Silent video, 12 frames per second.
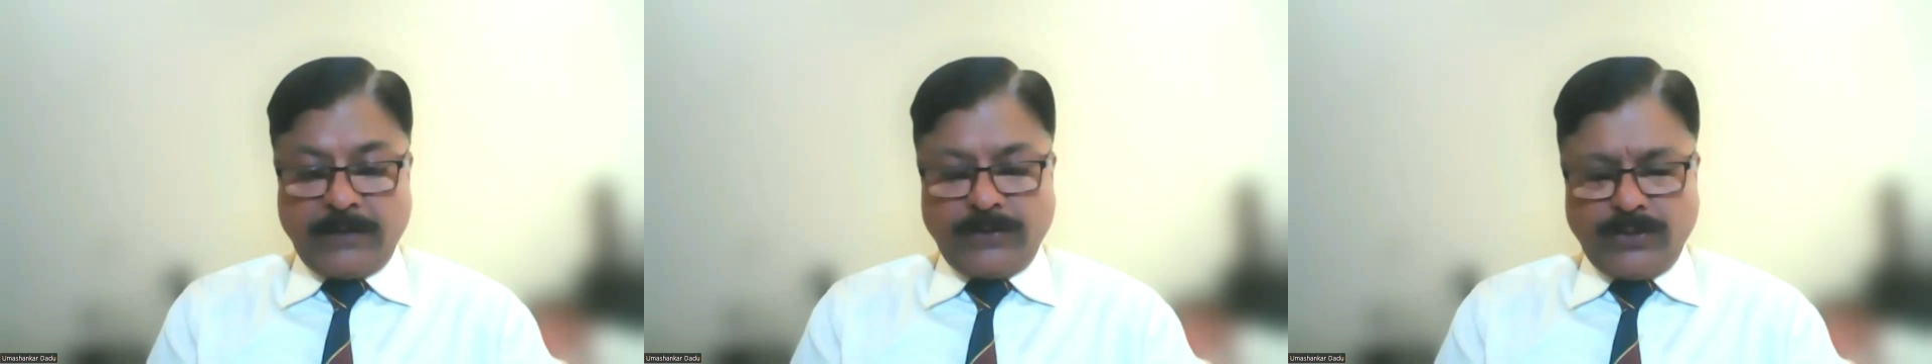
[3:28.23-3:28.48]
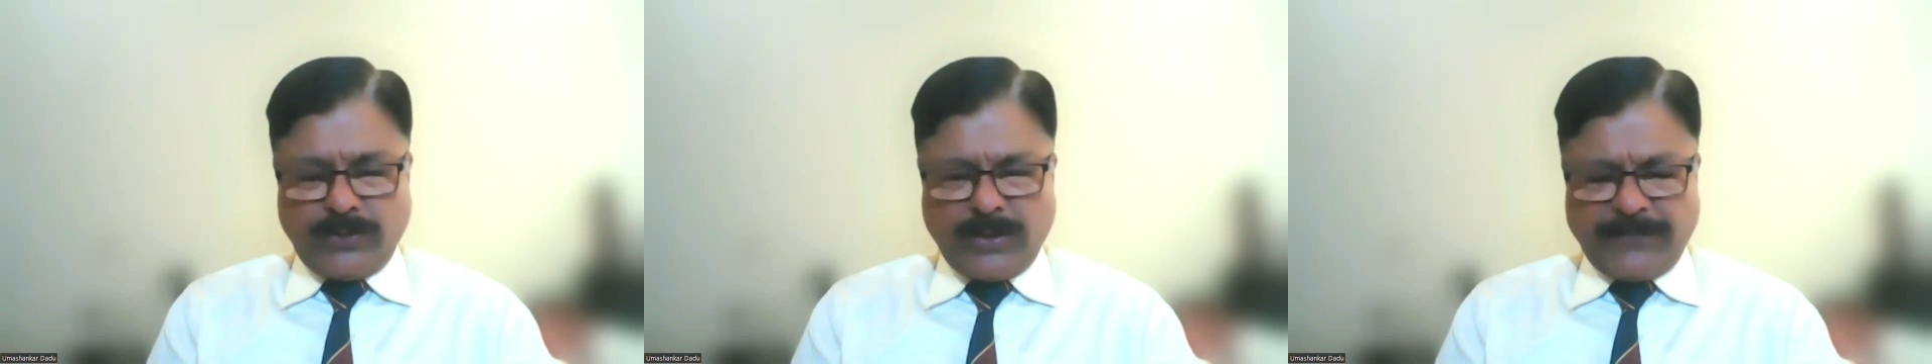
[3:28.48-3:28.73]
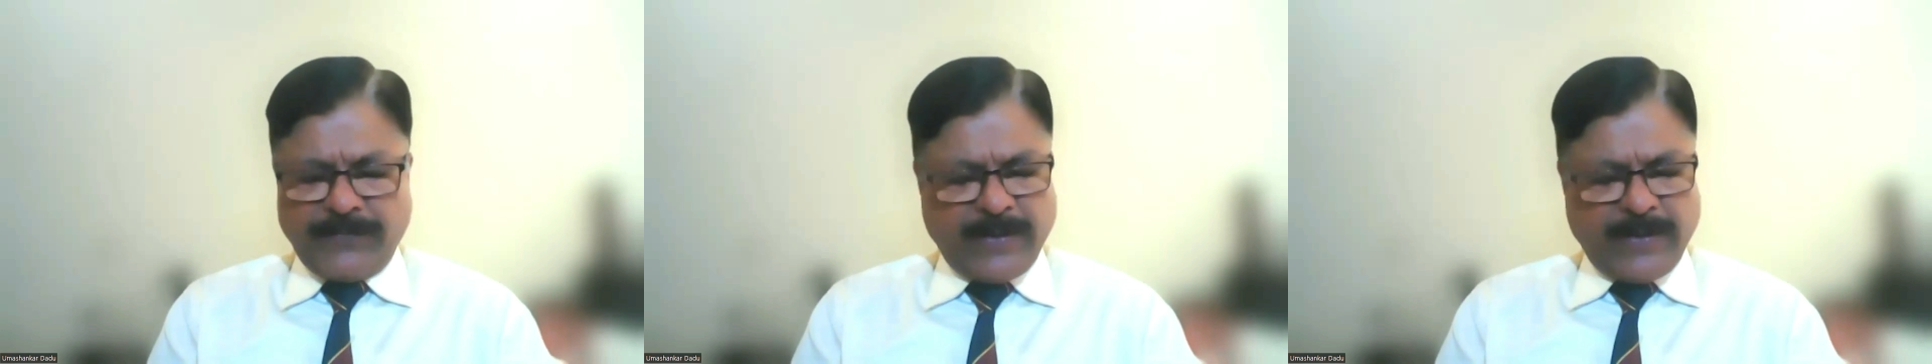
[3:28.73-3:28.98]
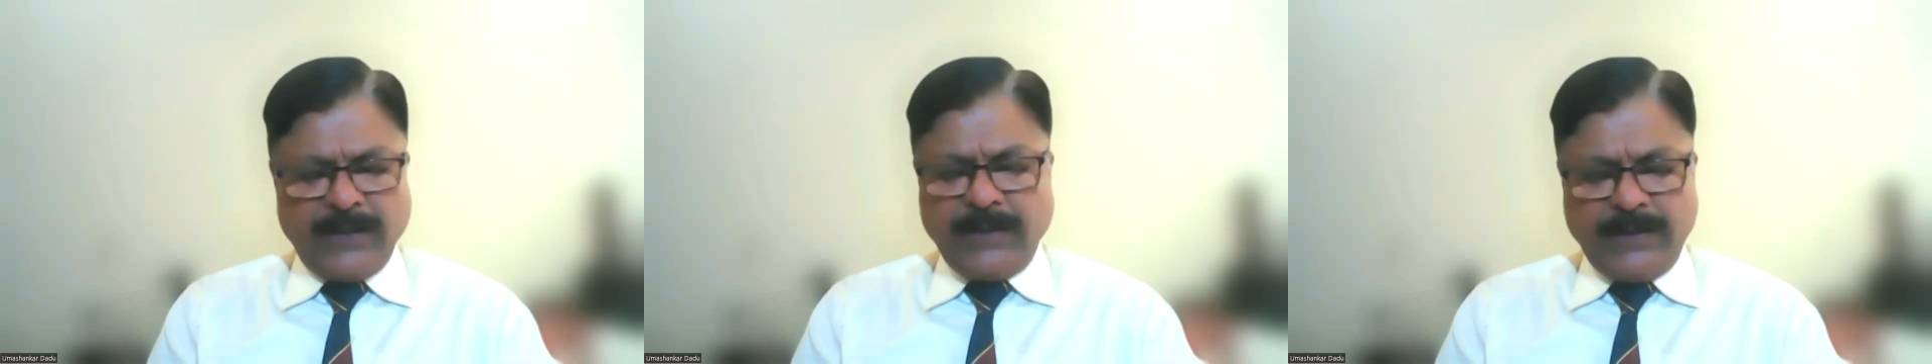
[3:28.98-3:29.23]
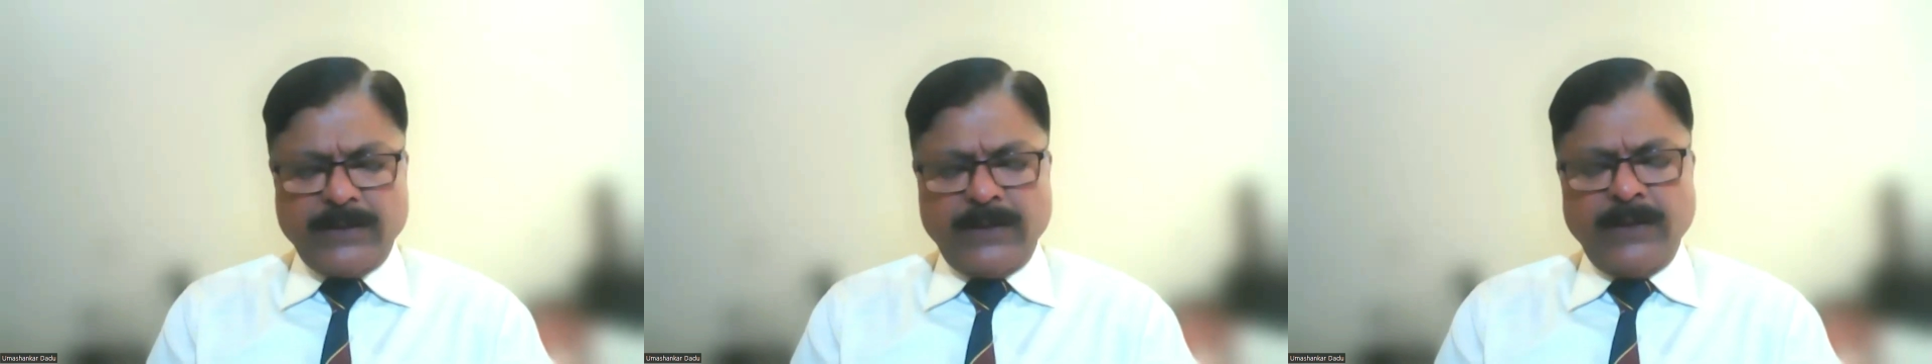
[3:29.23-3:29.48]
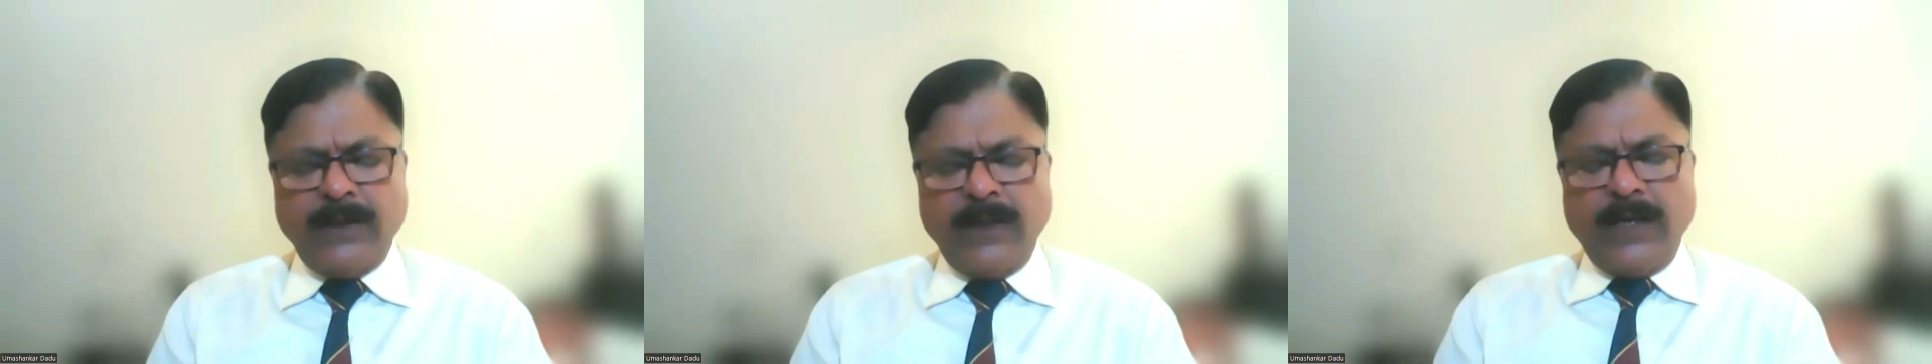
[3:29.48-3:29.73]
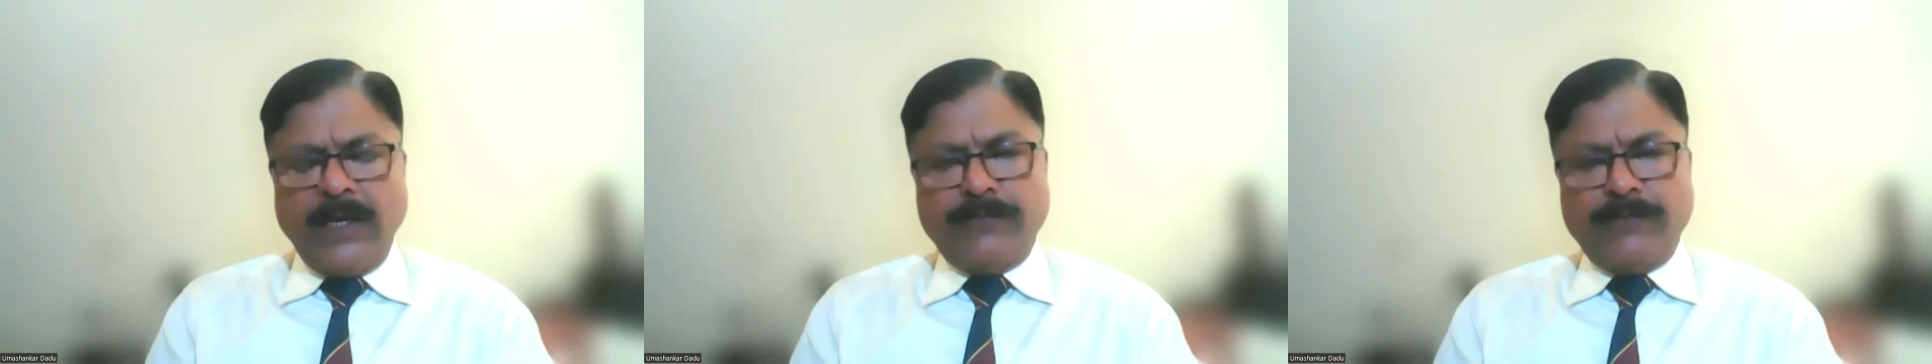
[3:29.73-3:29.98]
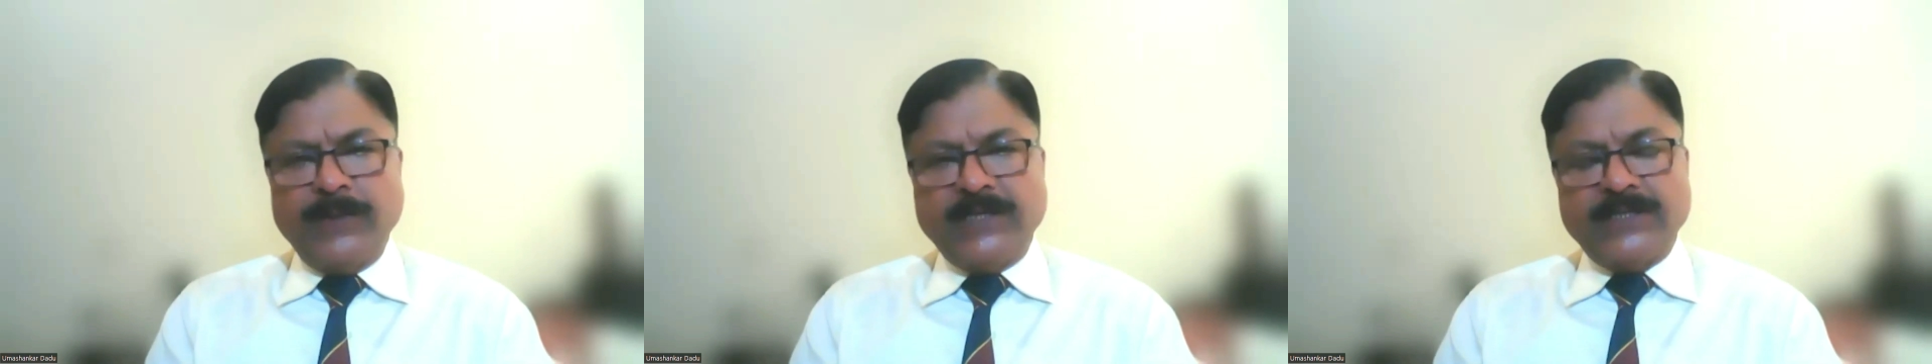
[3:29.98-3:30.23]
geographical
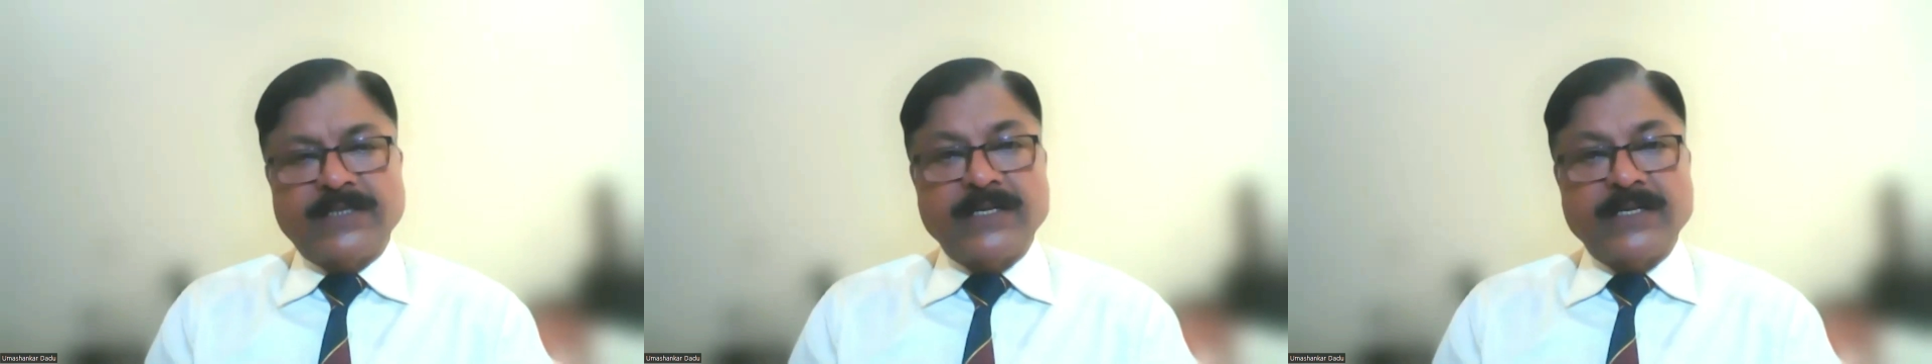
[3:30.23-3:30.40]
information